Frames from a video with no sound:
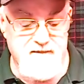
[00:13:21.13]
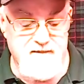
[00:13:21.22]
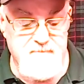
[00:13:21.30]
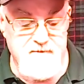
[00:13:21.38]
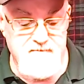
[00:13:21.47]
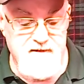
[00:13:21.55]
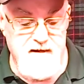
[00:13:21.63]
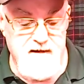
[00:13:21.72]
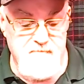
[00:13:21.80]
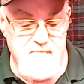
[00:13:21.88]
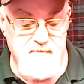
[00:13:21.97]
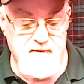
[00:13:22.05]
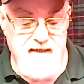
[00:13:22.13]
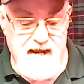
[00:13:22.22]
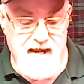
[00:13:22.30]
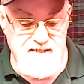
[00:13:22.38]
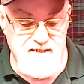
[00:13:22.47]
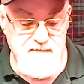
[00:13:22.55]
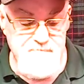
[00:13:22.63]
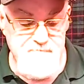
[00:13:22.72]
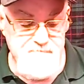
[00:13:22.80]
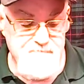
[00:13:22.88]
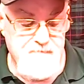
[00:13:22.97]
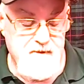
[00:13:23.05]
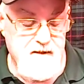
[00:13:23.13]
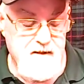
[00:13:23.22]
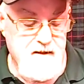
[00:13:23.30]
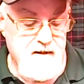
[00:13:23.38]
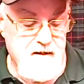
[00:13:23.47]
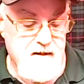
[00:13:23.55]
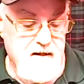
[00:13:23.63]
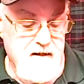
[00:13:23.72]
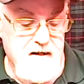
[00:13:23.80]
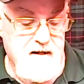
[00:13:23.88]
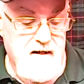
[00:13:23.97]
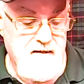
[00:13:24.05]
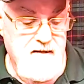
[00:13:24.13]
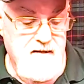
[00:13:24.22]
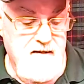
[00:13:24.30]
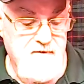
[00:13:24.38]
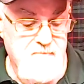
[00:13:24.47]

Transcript: about casting. There's a few